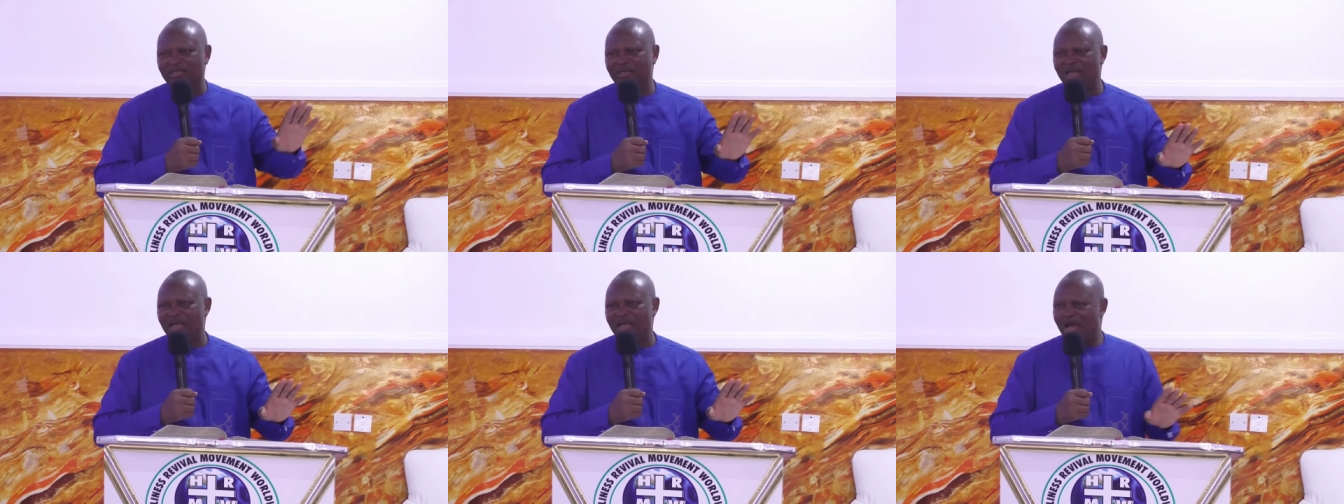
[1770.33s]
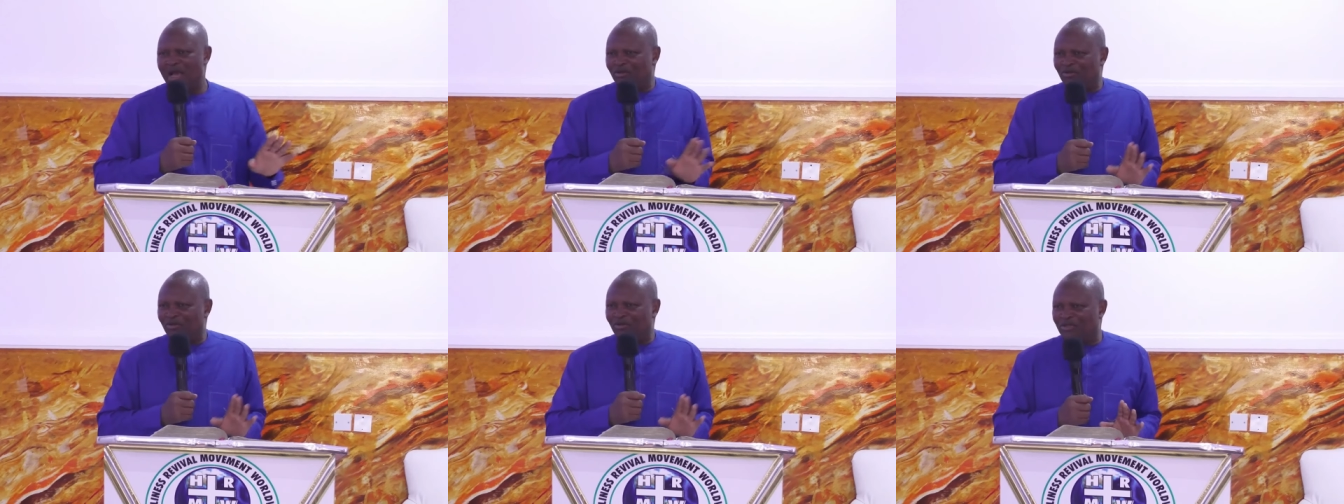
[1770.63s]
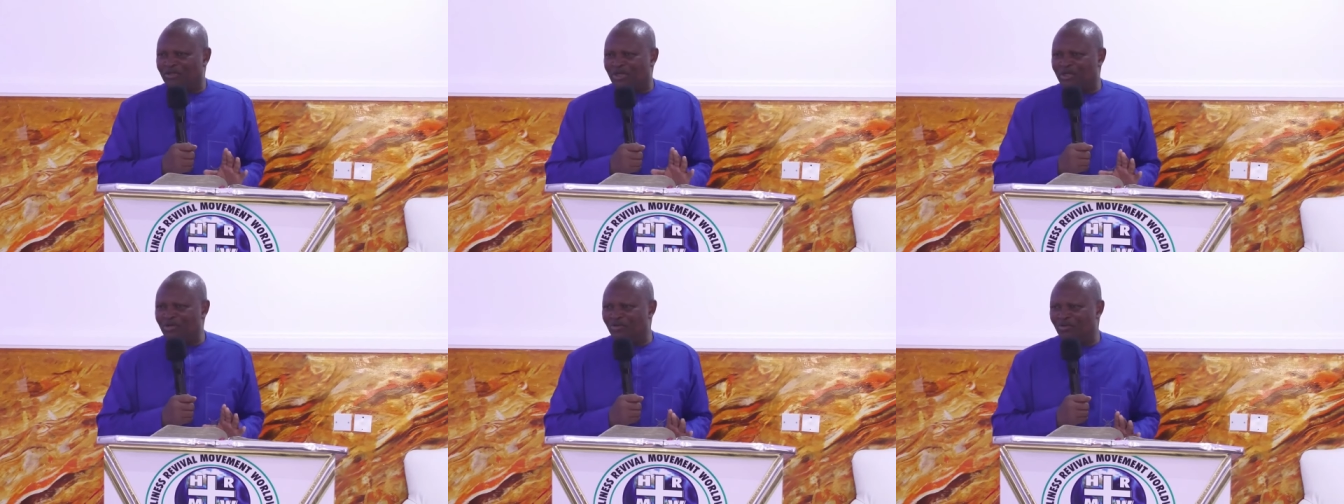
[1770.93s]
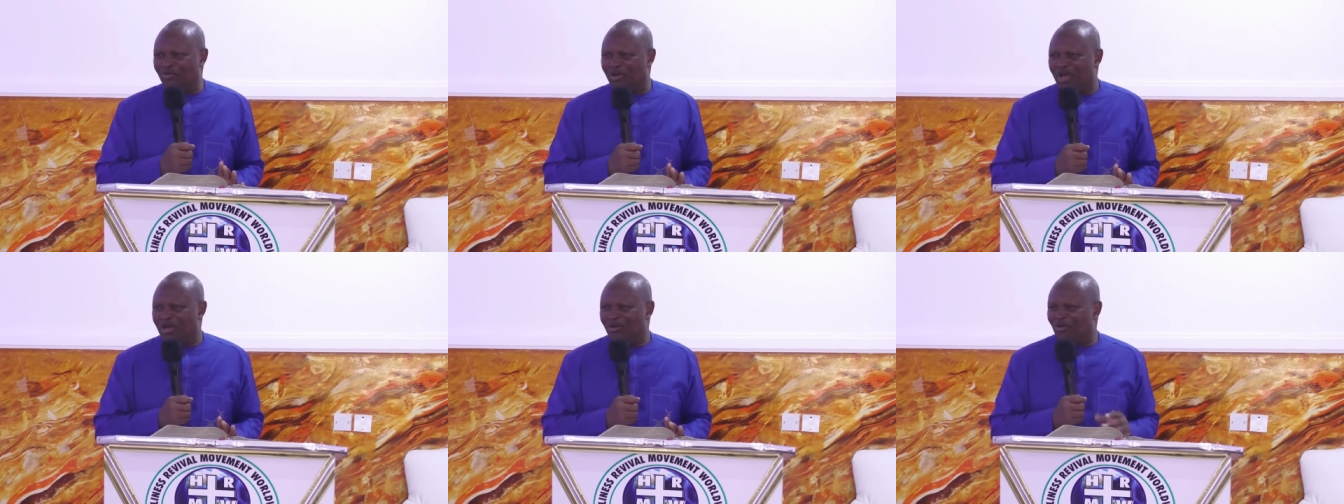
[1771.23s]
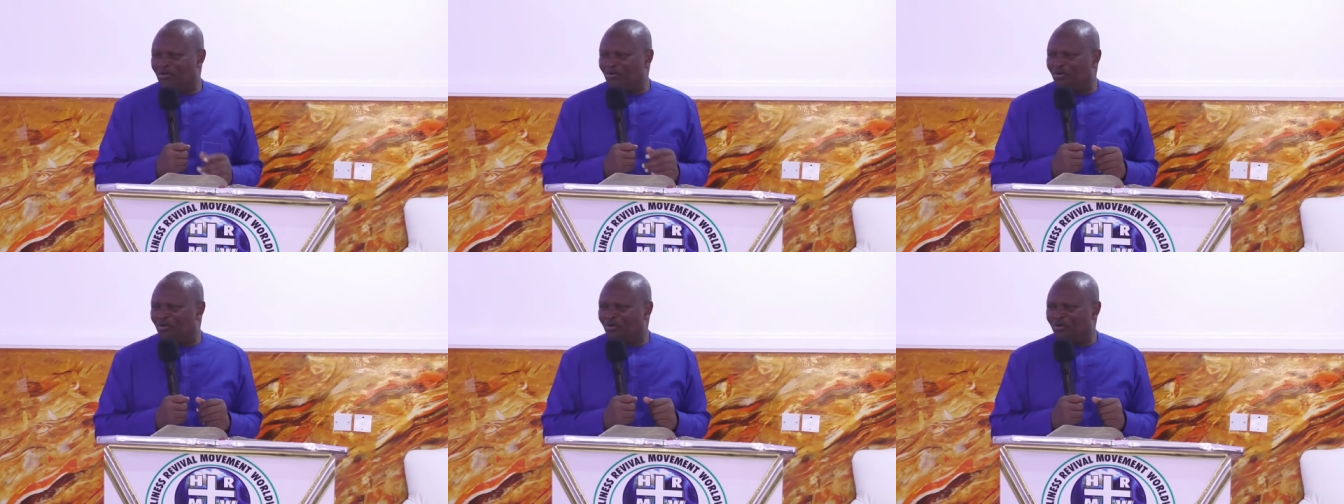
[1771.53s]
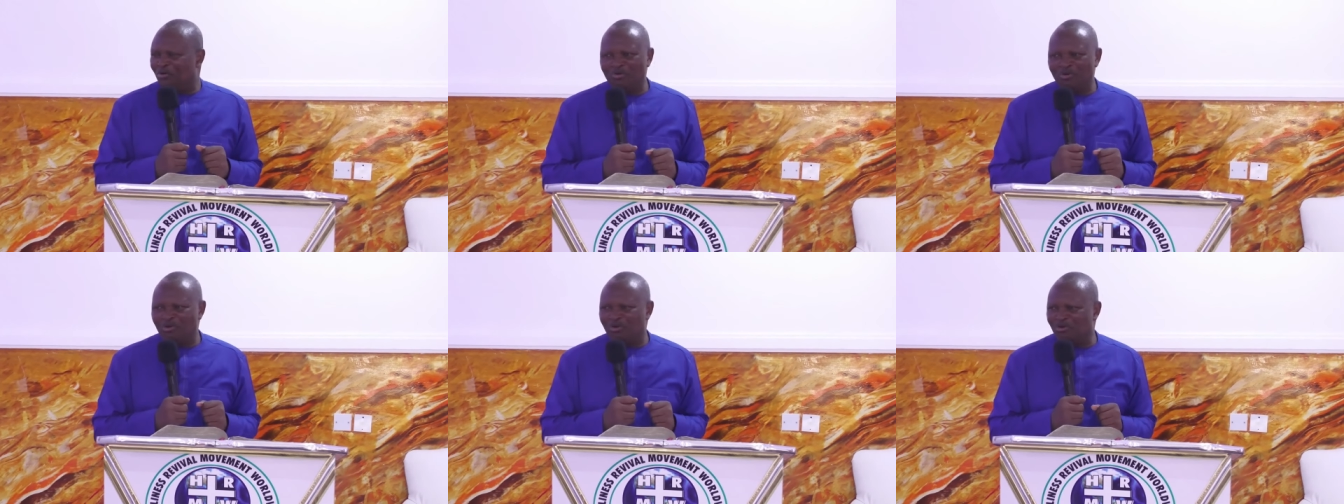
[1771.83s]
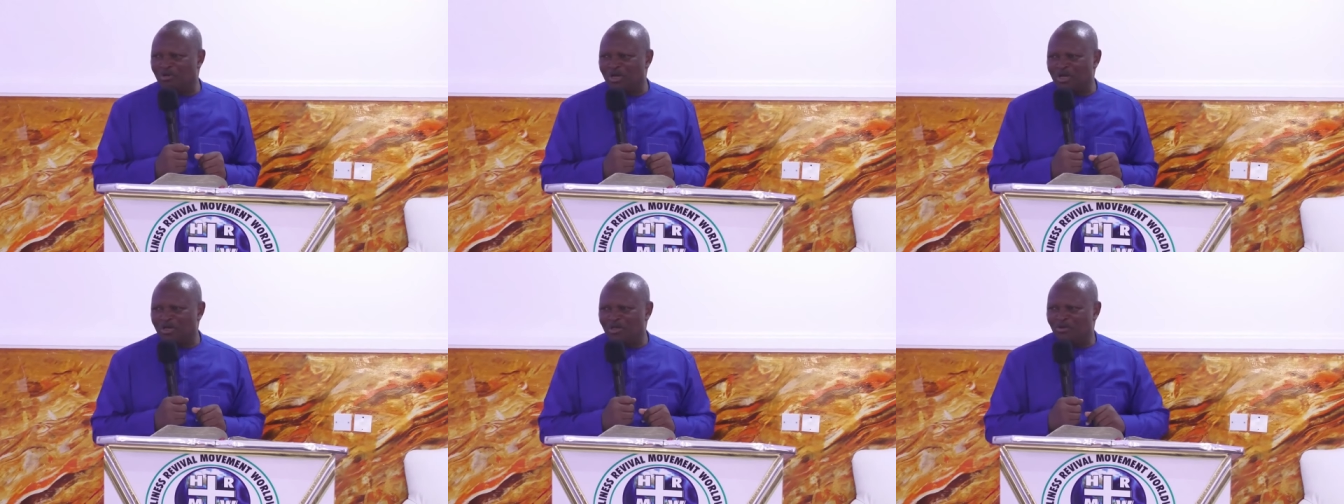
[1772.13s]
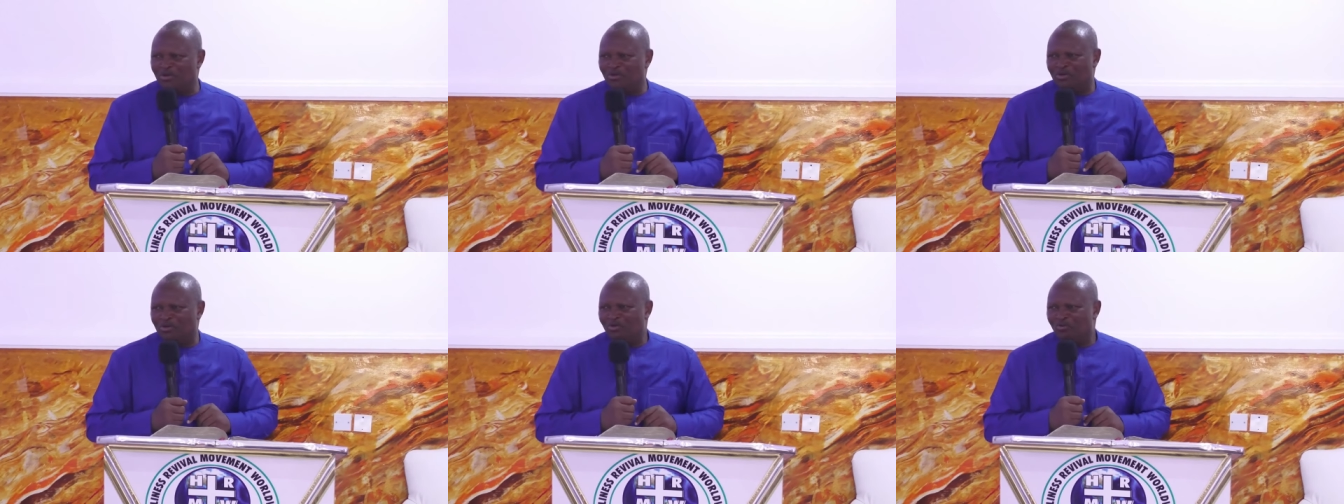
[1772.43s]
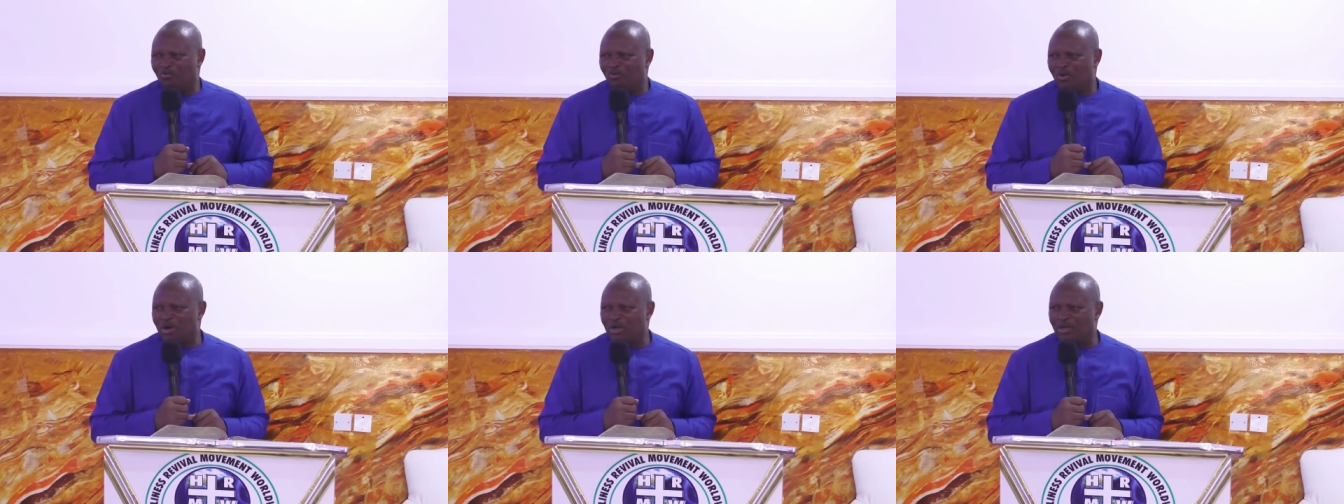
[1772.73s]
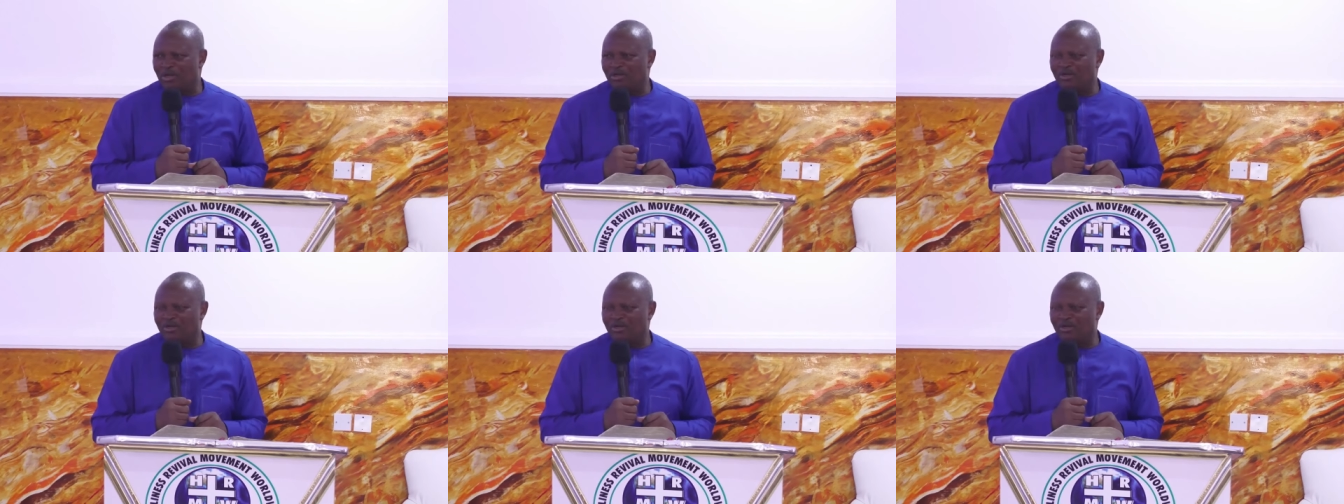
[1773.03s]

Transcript: and you say you, you oh no, you don't want.